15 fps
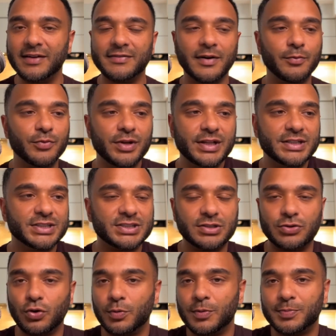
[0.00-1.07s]
I'm really just a
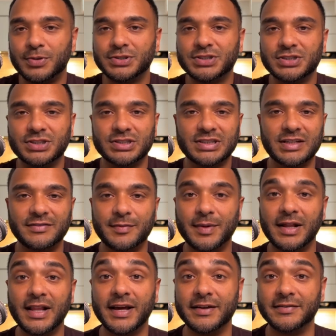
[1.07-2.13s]
normal person just living my
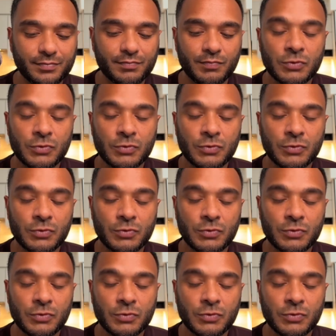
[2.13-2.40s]
life.